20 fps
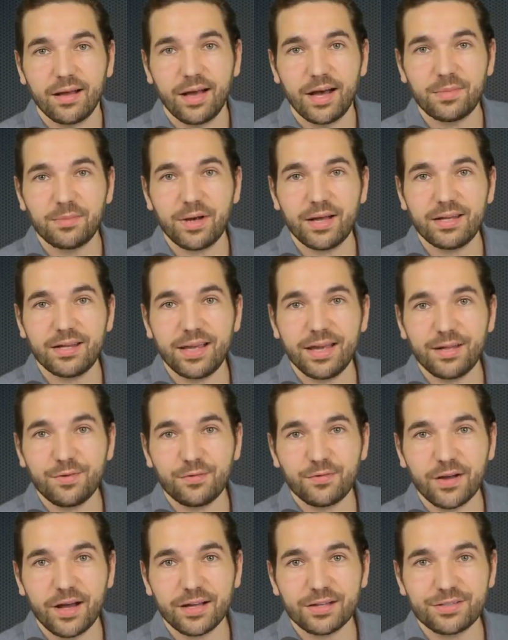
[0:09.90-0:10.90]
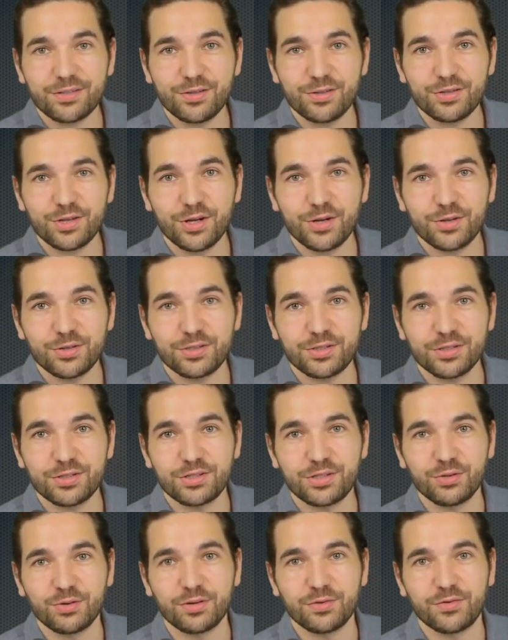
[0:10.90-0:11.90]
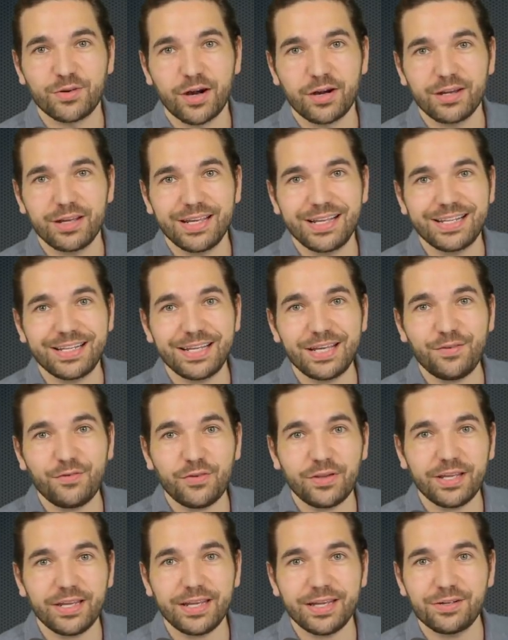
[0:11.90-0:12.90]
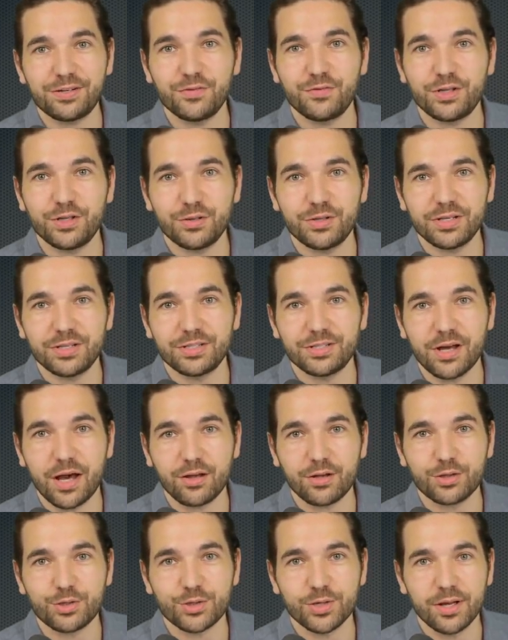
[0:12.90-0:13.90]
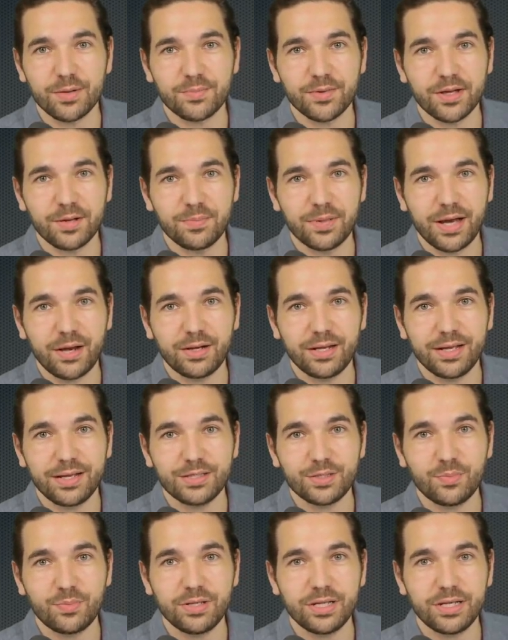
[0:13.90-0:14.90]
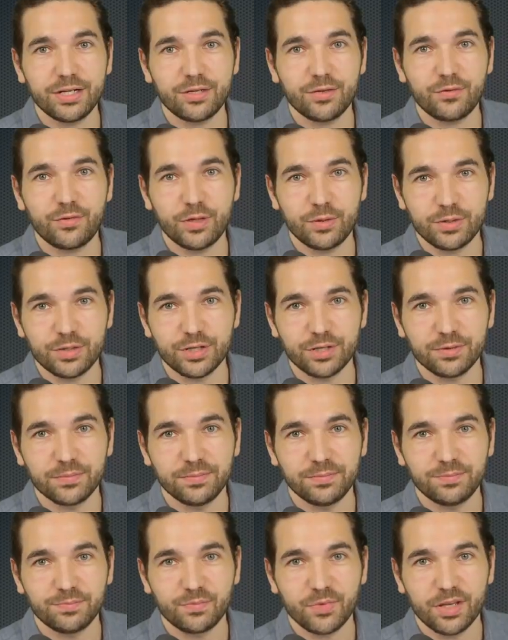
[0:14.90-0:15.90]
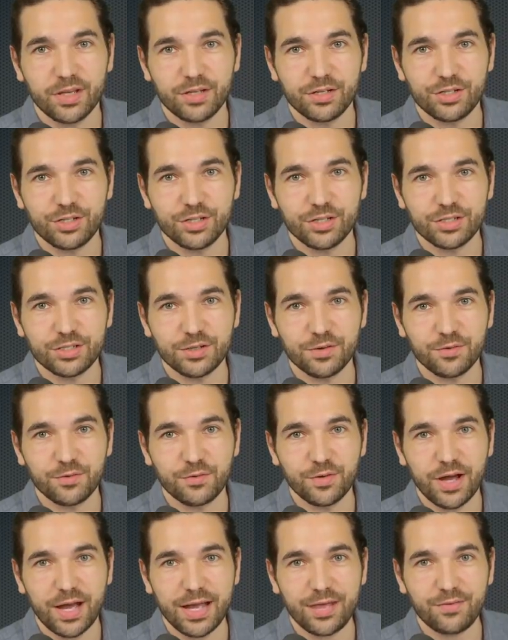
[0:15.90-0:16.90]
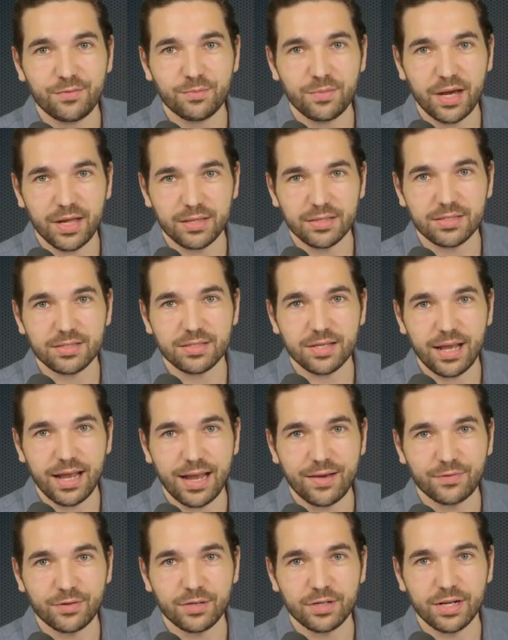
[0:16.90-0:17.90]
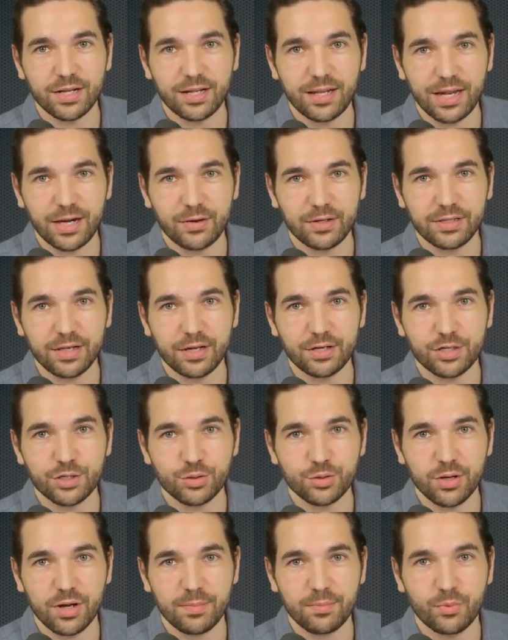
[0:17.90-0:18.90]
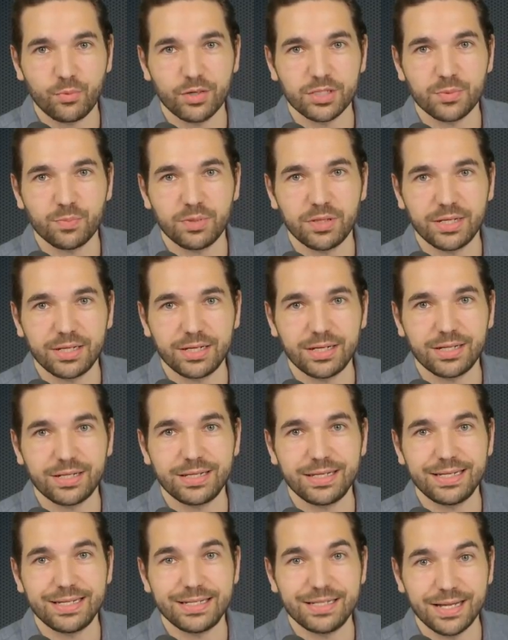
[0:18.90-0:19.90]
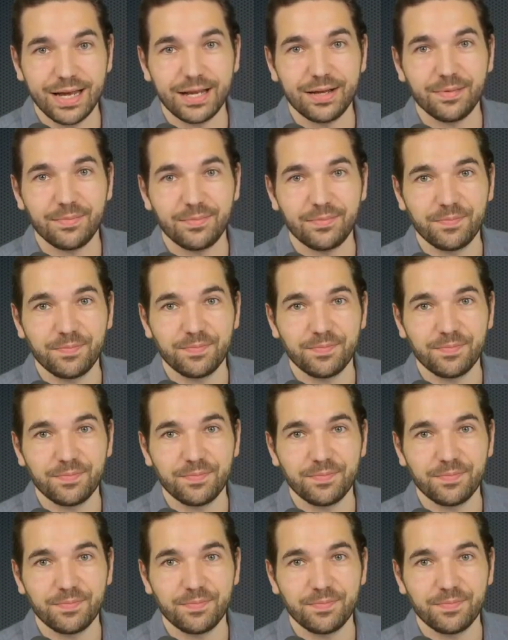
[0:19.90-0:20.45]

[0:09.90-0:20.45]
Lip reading: On Monday, Fox News host Stuart Varney gleefully interviewed Donald Trump about his political future, just 5 months after declaring that Trump was politically done.